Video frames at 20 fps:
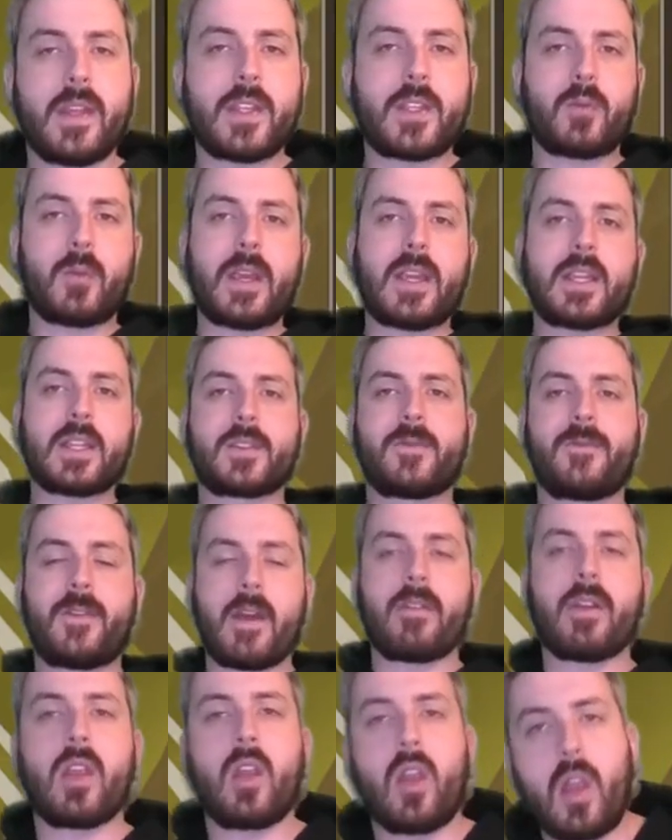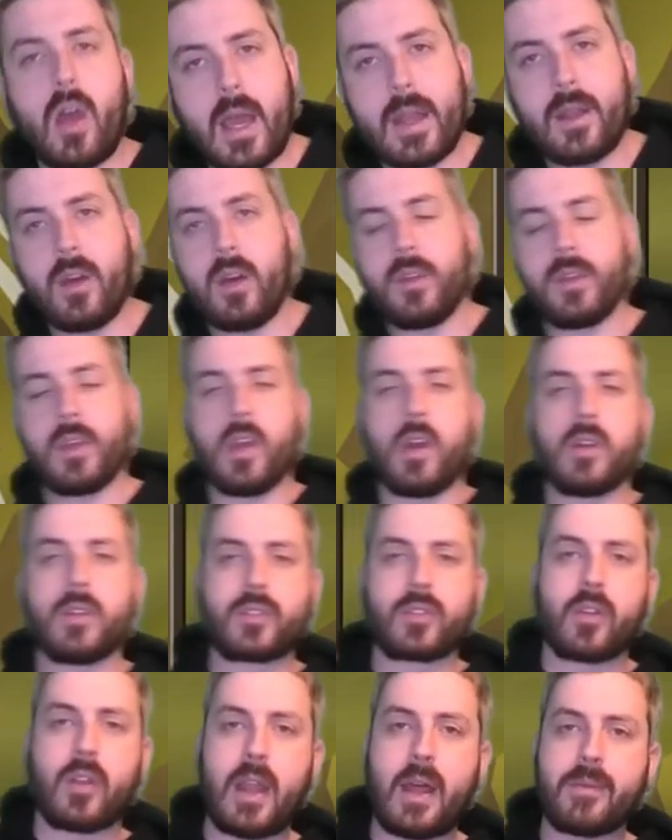week is very light on the old
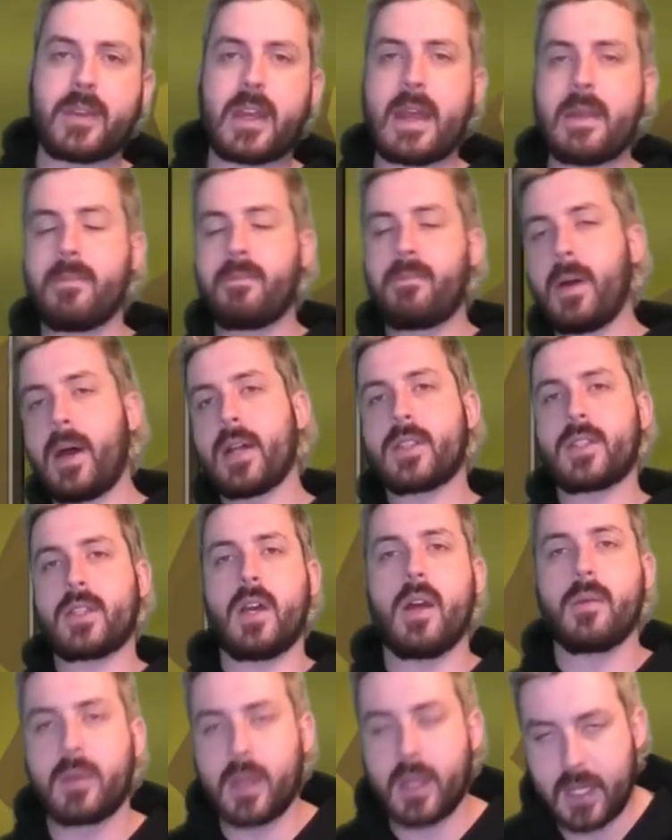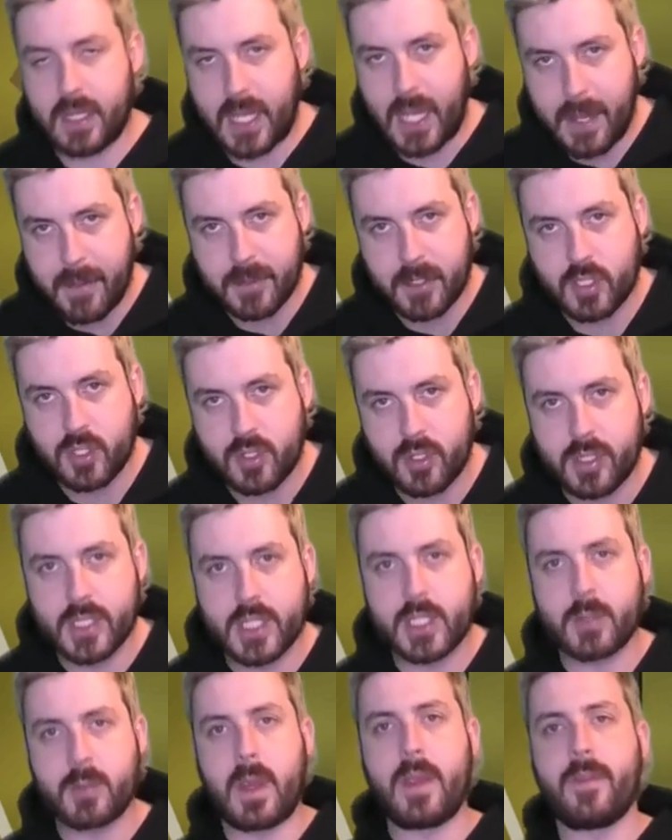school update, but I'm going to keep it short and
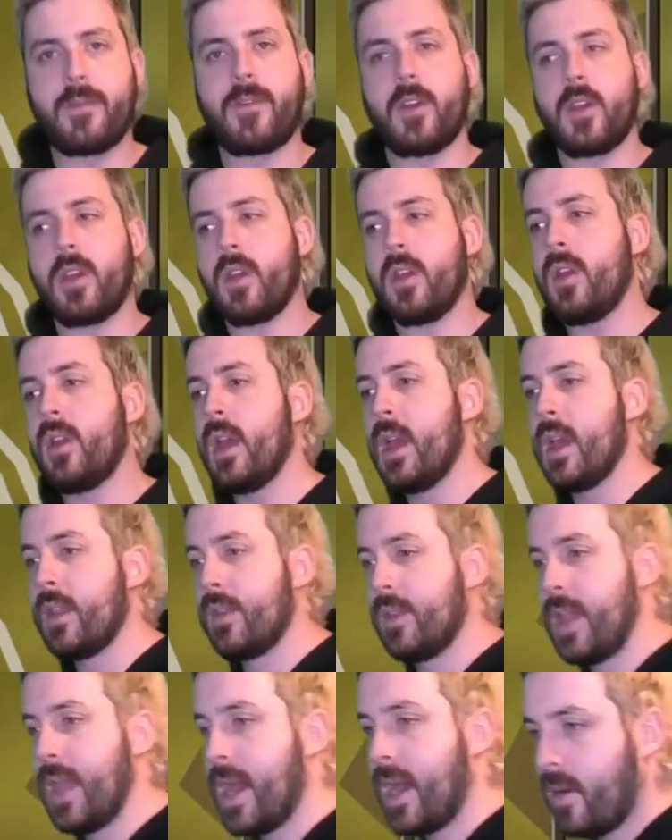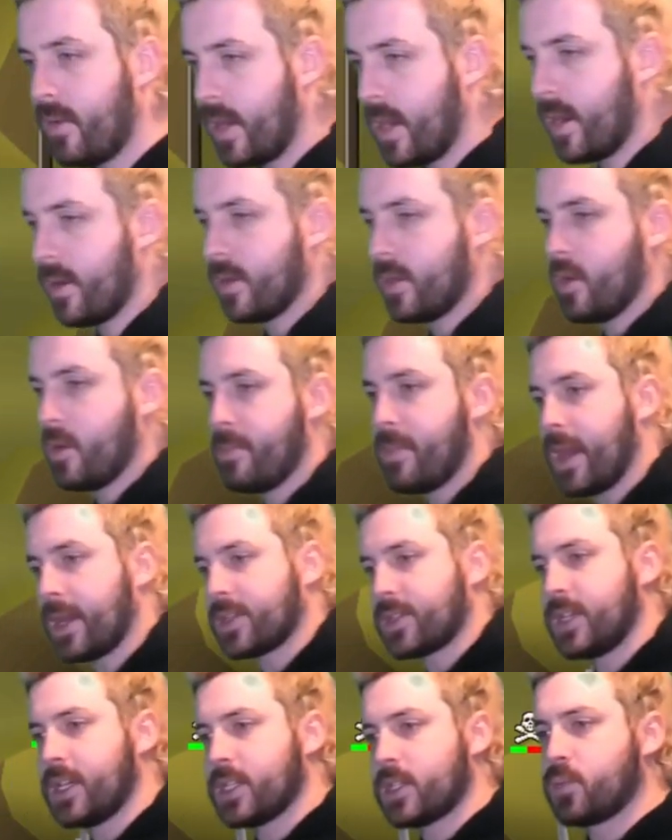sweet for you. Now your
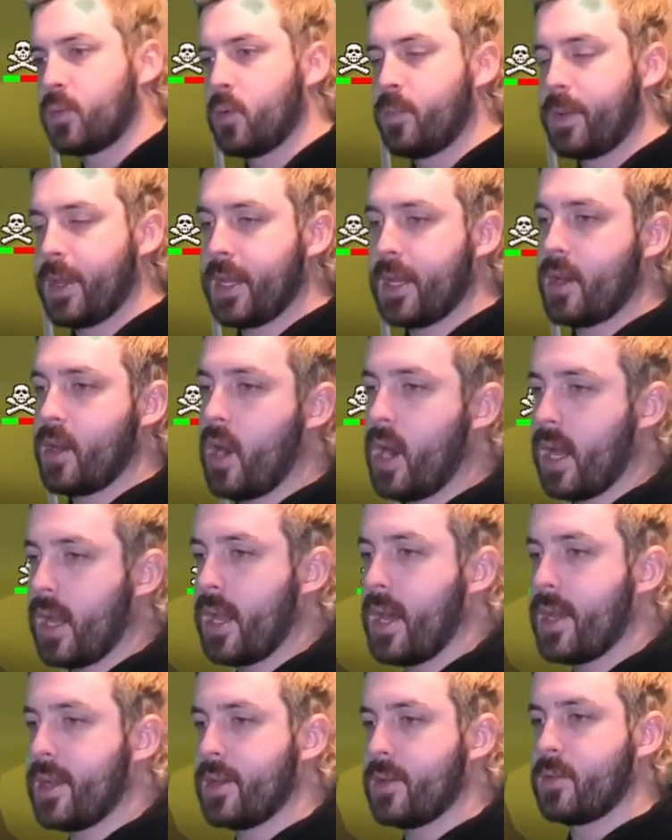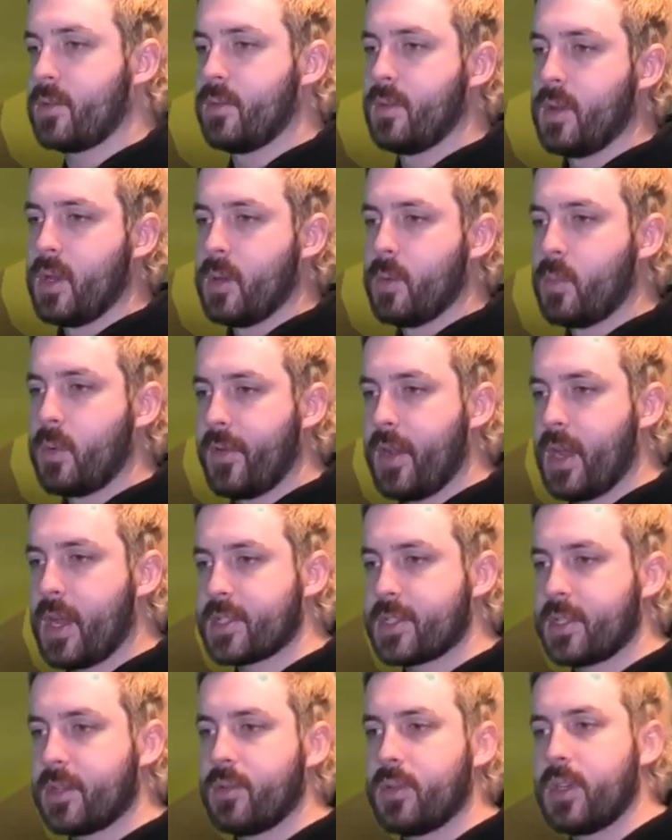max hits will be highlighted with a
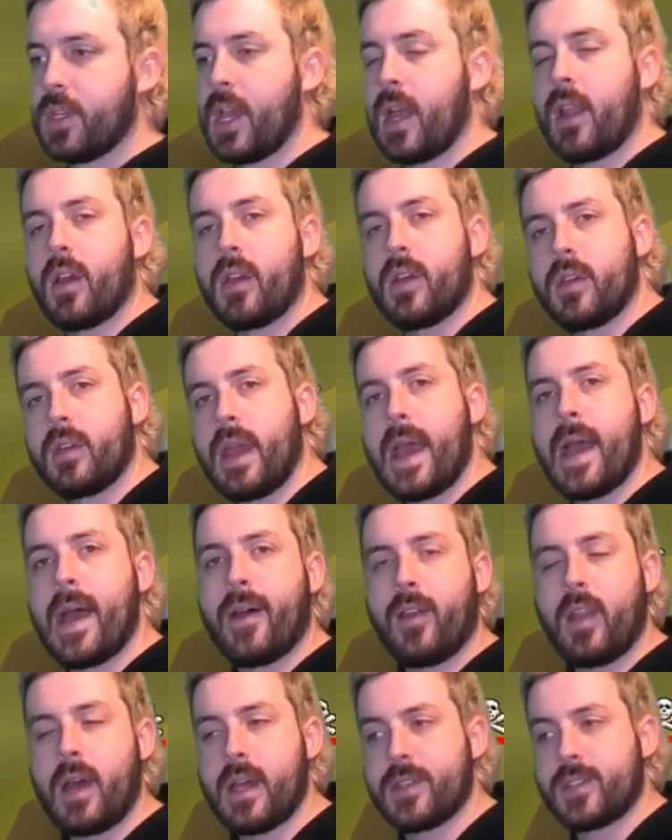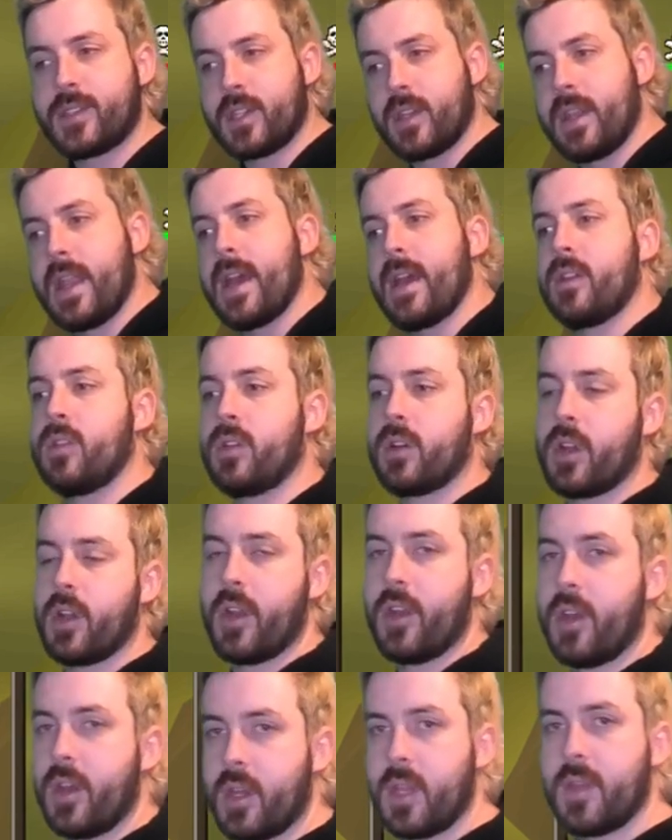nice little yellow outline. So now you're going to
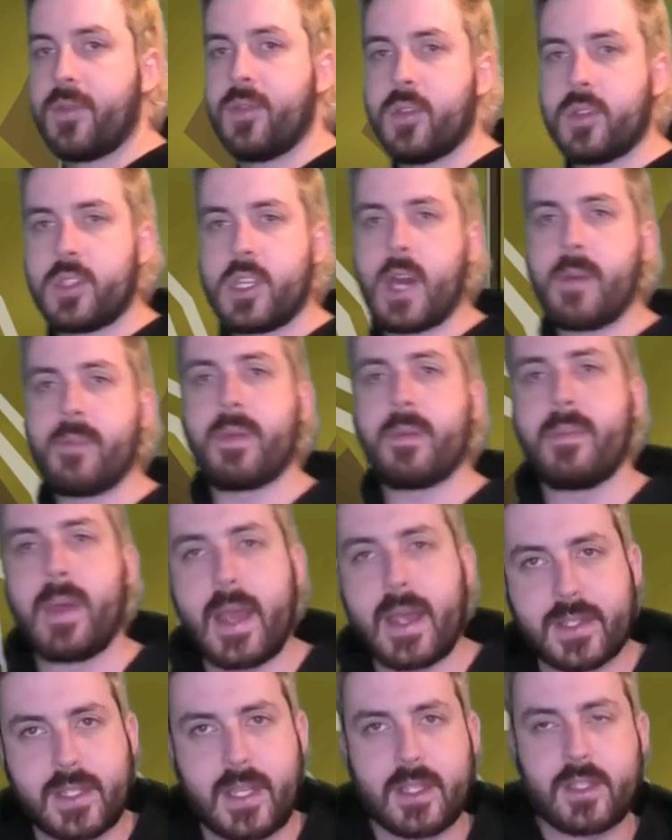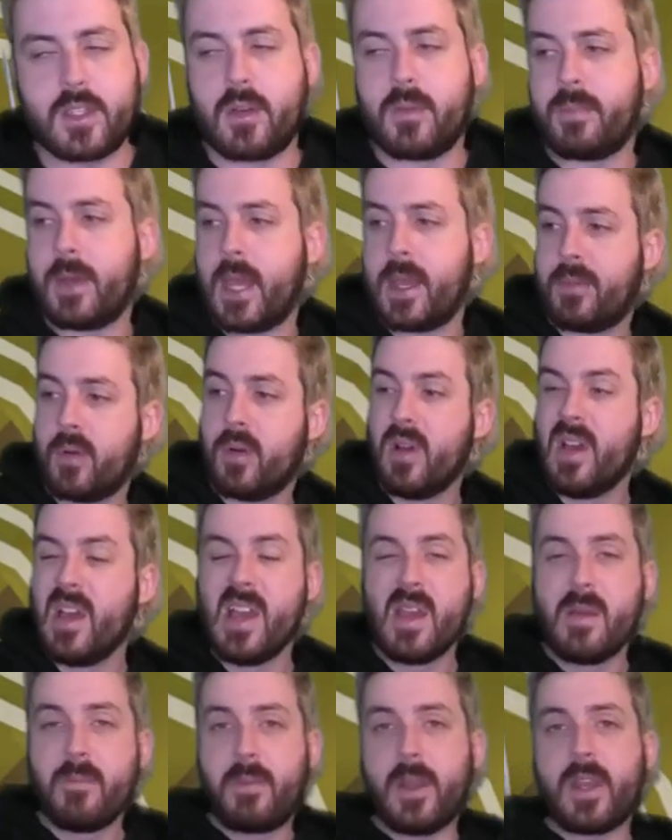know if you're dumping max hits on people.
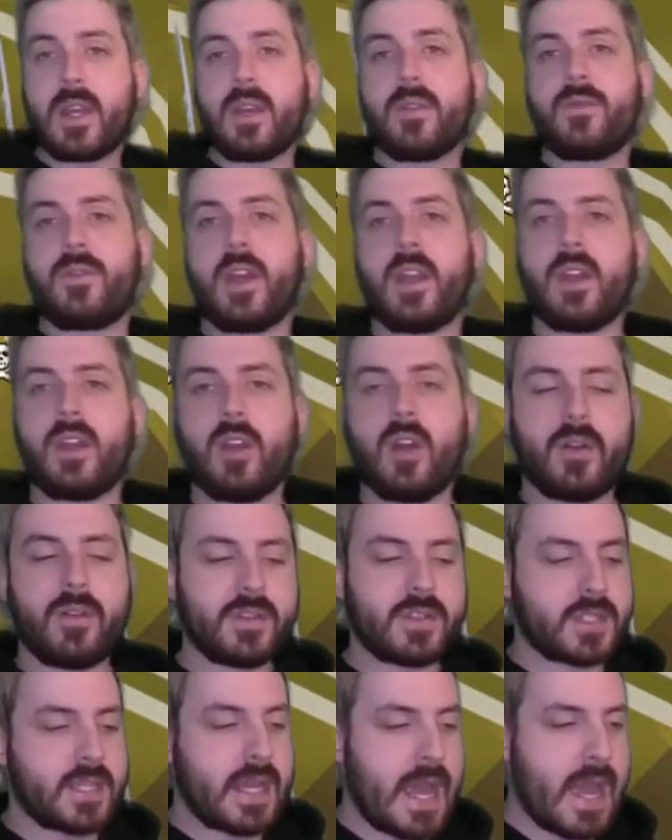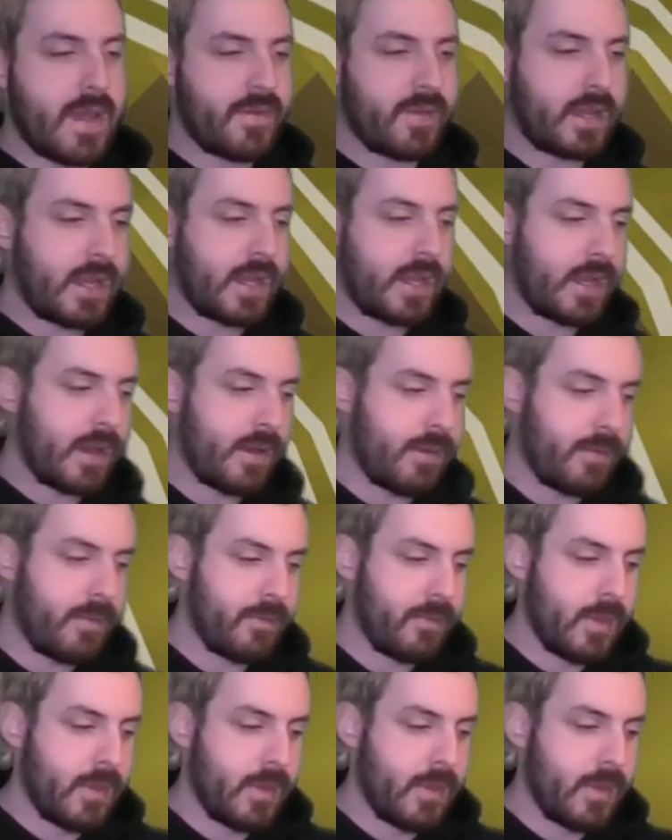Pretty convenient. Obviously, having a